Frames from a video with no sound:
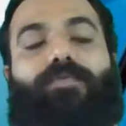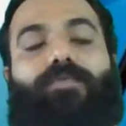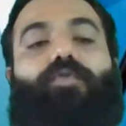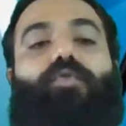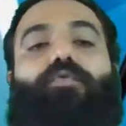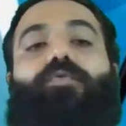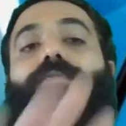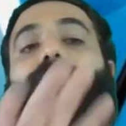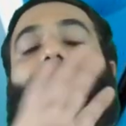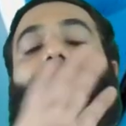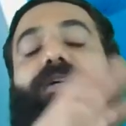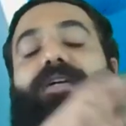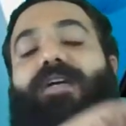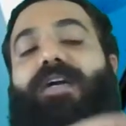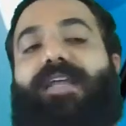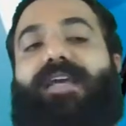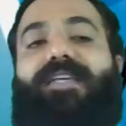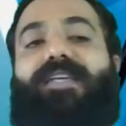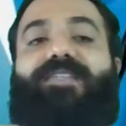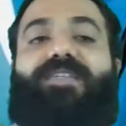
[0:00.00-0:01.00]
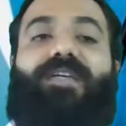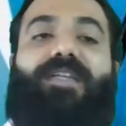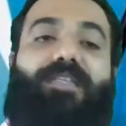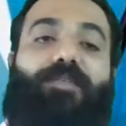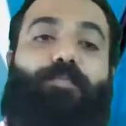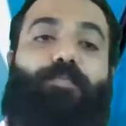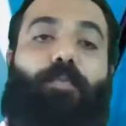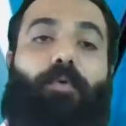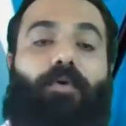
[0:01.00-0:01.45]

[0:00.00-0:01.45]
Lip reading: So the correction is